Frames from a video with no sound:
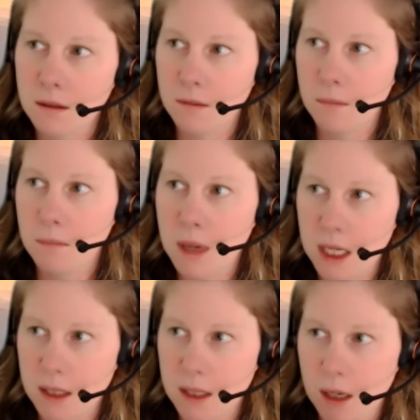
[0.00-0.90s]

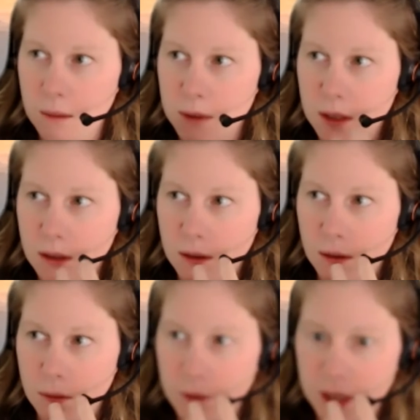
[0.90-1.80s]
Many times,
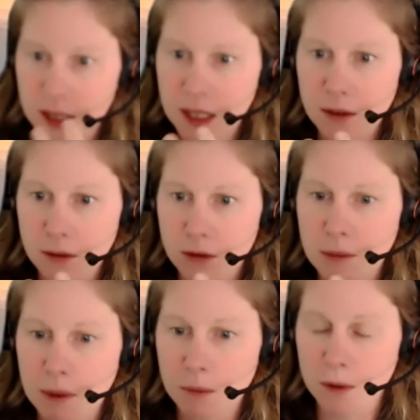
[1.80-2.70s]
with the standard
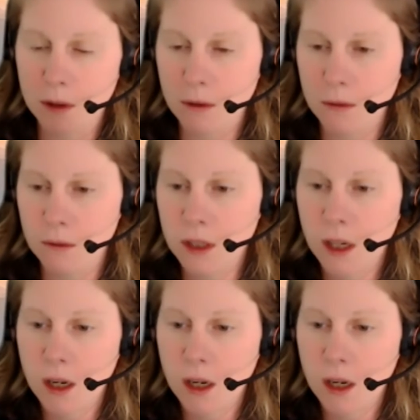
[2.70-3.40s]
treatment, we'll use